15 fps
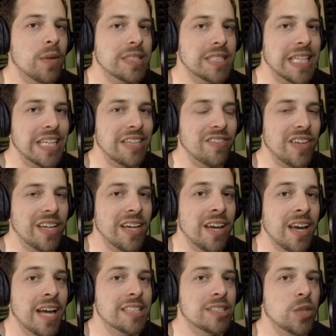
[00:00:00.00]
TV
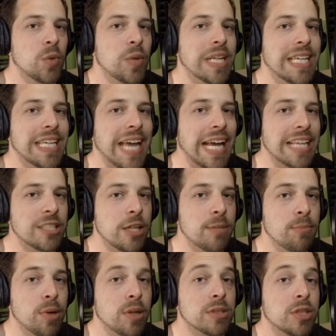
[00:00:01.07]
into an engaging
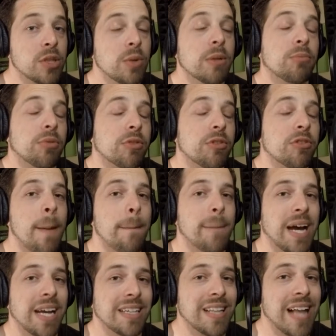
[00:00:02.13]
book to improve
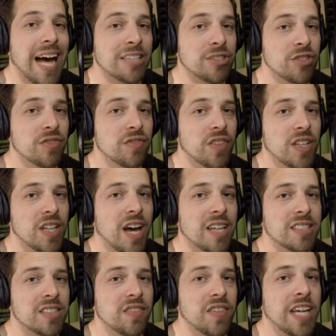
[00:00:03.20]
my classroom
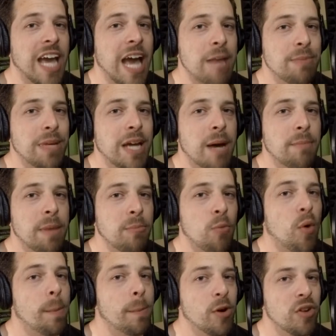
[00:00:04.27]
philosophy and become a
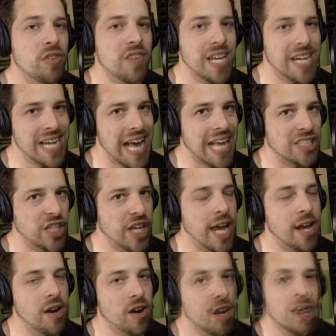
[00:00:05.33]
more motivated
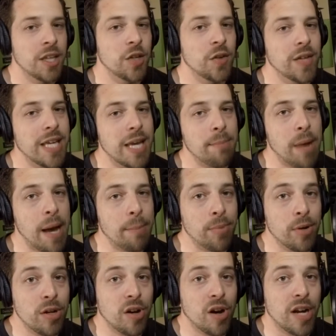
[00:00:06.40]
educator. You can get my
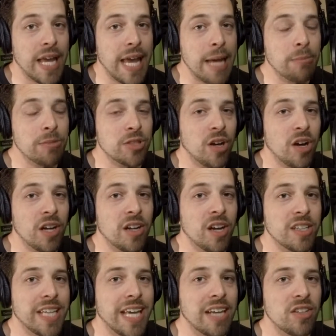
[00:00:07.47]
book on Amazon
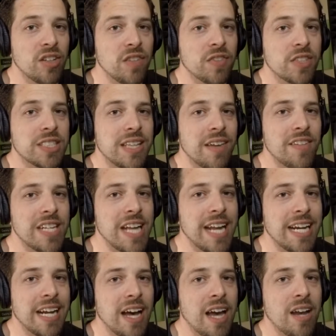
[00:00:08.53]
on Kindle for
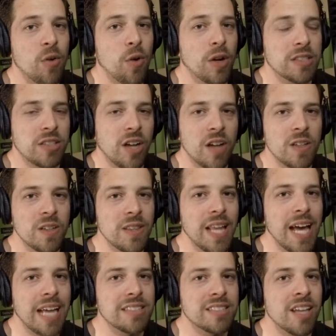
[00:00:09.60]
$7.99 or $1
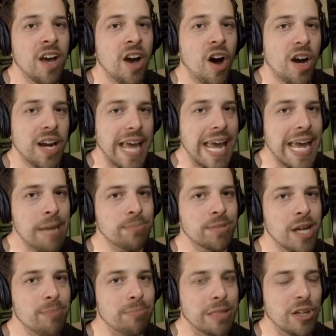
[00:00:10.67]
less on
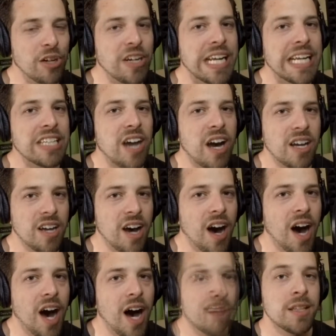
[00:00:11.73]

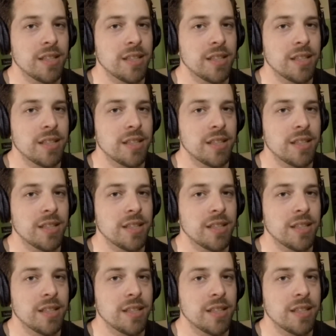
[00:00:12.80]
ampeduplearning.com.